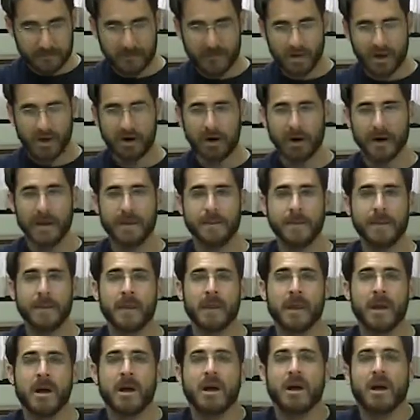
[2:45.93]
All right.
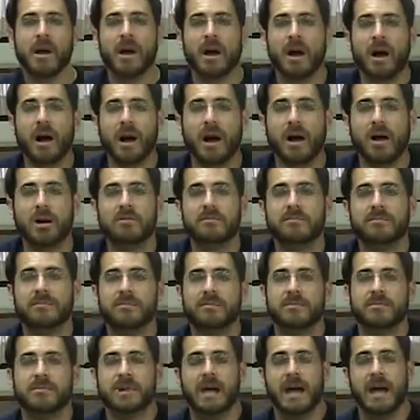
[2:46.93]

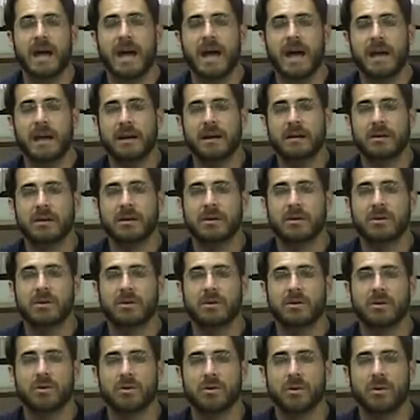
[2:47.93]
That
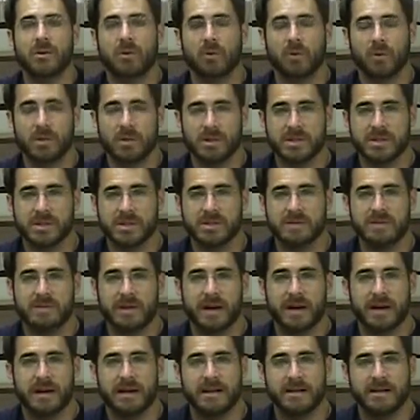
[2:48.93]
works just
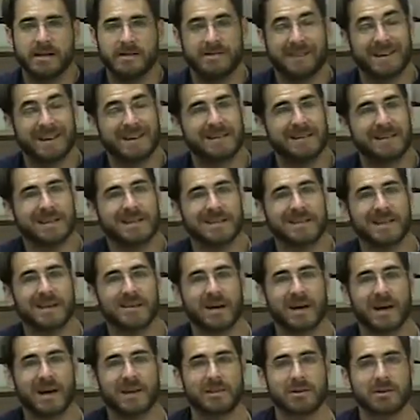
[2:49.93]
fine, and in fact, that's how
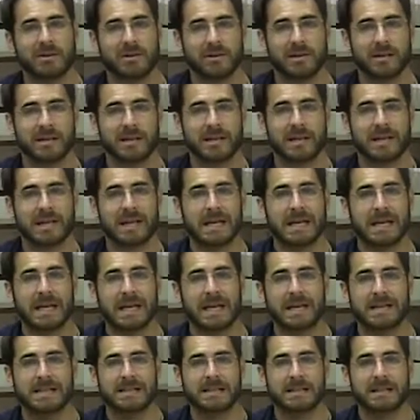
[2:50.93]
I learned it.
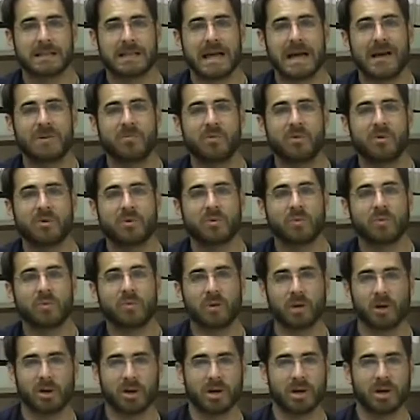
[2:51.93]
It's a lot more
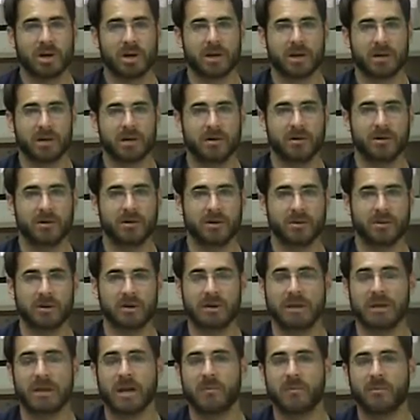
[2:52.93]
work, though,
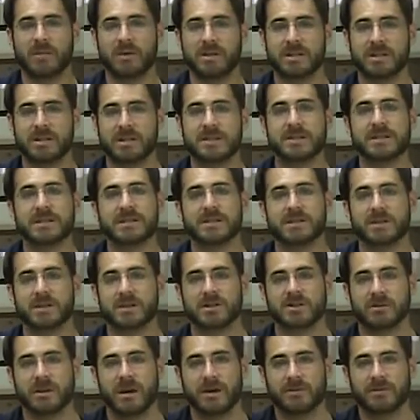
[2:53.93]
and a lot more distance to
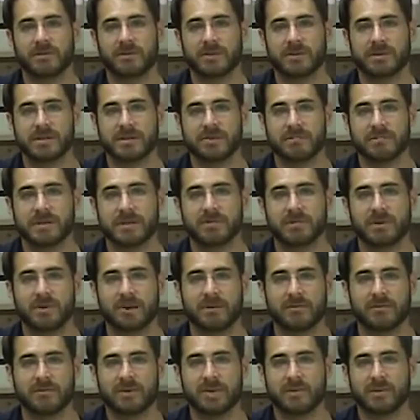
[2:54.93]
travel, and some people
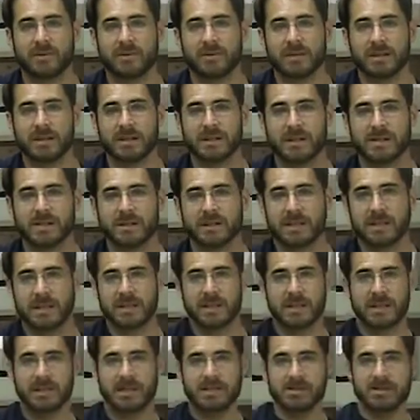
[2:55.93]
have trouble with it. So I'd like
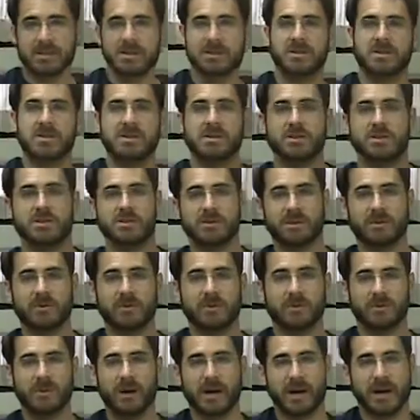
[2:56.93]
to introduce you to a
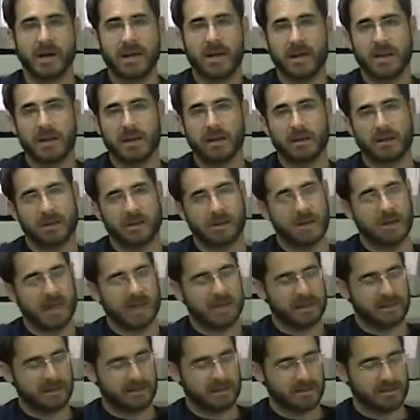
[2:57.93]
different way.
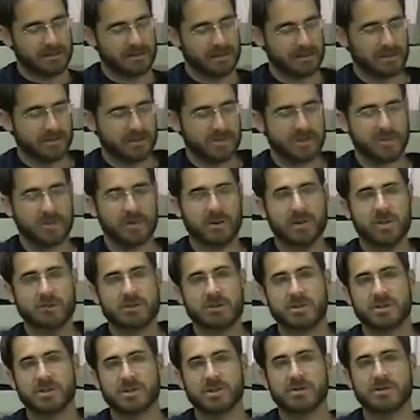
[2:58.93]
Again, you're always welcome
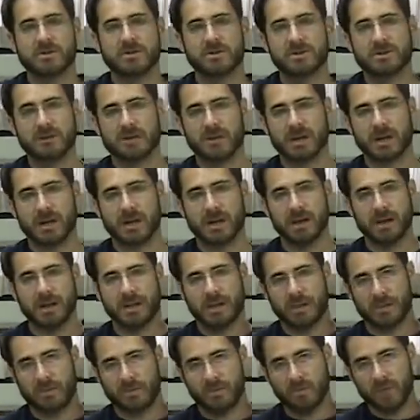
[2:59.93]
to choose
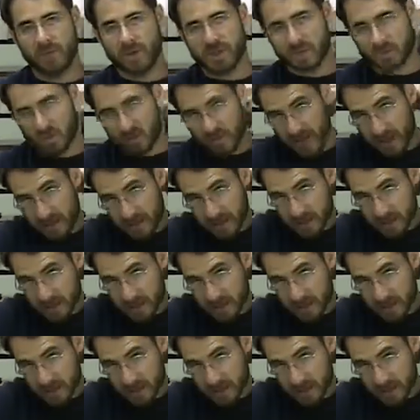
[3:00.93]
which way you